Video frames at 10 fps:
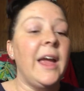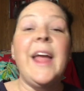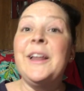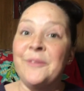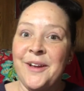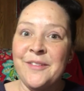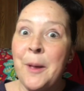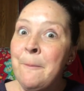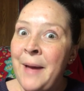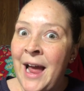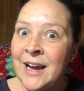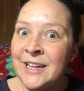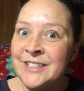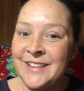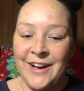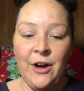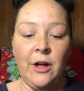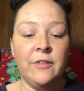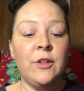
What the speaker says: Anyways, back to the haul.